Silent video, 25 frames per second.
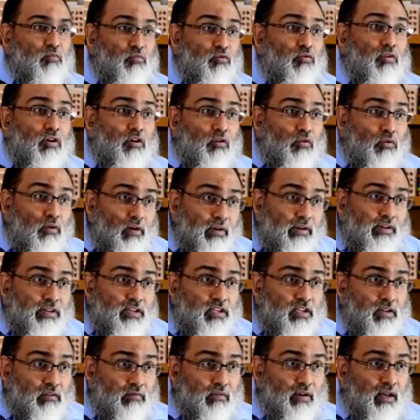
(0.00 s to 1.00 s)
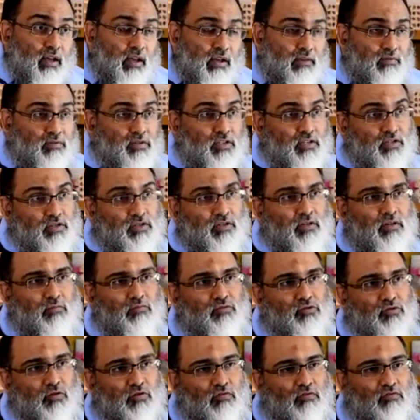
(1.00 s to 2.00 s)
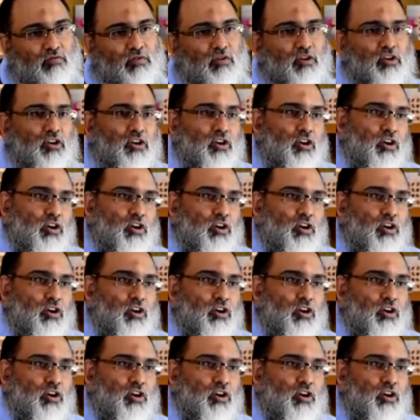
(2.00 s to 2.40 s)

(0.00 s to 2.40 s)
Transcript: poor quality of lives in terms of